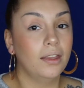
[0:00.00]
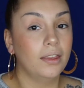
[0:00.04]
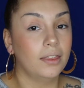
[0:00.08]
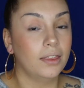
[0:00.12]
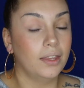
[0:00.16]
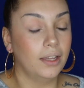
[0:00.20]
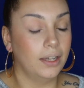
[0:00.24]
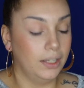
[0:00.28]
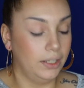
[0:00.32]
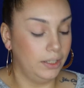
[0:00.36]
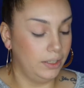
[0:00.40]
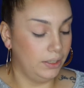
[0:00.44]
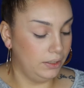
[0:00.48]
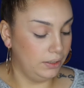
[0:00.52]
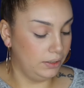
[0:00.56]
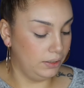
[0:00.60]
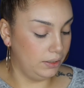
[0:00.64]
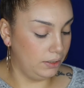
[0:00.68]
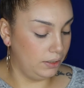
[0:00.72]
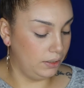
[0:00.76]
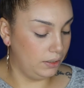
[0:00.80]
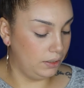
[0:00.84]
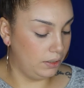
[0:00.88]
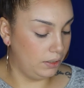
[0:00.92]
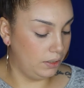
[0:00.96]
That is
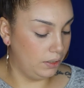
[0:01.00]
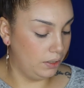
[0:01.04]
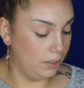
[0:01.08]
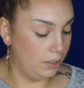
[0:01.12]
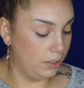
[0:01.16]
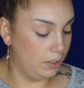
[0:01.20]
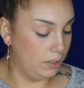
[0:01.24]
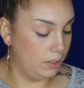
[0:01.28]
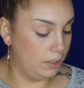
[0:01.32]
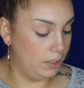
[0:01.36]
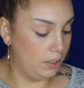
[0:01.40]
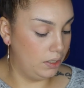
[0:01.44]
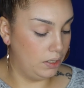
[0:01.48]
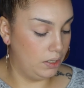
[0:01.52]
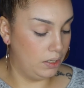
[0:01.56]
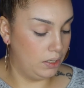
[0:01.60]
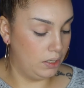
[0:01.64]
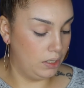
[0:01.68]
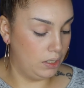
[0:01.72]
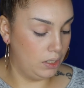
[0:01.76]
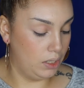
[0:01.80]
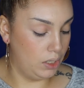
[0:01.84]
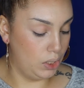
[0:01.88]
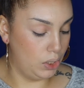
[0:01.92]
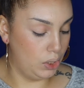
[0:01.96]
a
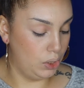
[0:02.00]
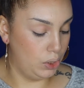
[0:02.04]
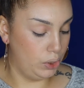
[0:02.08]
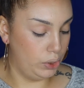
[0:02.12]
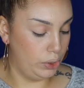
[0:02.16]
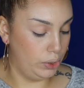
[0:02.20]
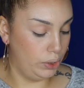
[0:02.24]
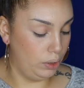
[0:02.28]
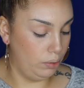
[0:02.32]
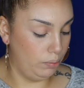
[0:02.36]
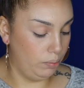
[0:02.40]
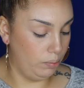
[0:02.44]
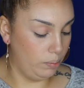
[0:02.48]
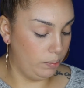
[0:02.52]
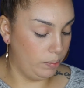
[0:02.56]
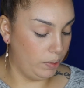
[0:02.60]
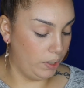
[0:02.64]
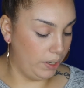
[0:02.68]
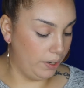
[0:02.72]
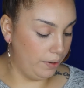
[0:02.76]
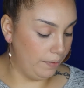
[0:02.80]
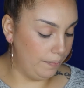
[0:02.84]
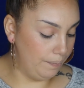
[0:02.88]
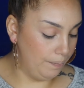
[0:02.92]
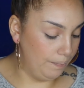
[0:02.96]
super
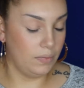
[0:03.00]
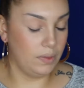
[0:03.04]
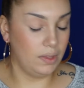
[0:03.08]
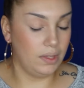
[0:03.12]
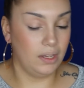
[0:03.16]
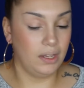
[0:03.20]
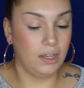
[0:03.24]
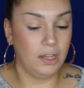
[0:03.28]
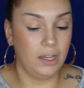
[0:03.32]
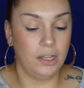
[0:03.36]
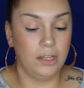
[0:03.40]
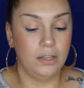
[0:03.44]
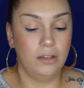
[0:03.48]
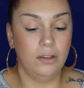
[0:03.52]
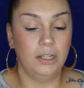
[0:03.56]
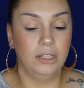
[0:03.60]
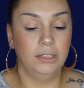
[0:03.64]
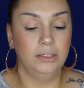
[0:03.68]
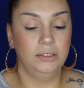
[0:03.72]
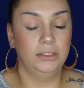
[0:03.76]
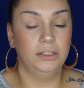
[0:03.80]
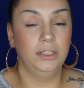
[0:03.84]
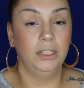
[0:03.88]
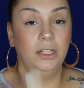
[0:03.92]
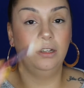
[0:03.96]
bright. You could
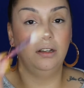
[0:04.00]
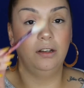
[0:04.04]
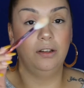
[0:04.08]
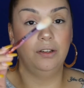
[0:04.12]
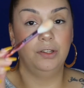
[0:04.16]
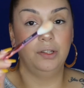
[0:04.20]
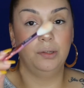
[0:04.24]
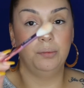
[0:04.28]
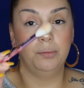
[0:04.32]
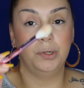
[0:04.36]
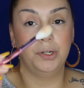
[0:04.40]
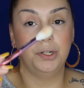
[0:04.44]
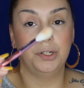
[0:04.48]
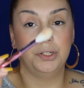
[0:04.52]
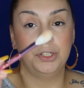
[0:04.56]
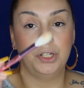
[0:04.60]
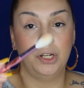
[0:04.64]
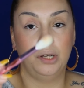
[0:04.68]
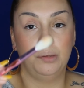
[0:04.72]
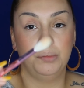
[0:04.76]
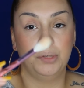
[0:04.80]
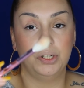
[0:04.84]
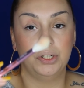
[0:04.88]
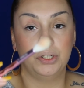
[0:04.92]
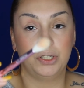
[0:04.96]
see on the brush how
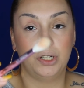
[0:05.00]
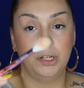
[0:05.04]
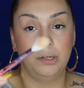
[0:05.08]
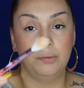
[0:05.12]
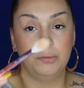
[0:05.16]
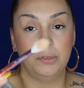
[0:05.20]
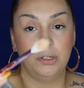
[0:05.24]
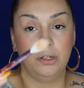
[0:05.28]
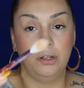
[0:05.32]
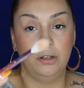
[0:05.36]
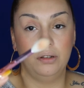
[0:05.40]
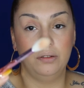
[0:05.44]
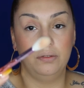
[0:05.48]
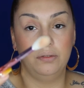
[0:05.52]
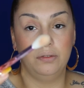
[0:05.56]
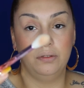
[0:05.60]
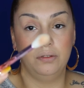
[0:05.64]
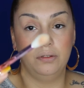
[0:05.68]
much comes off.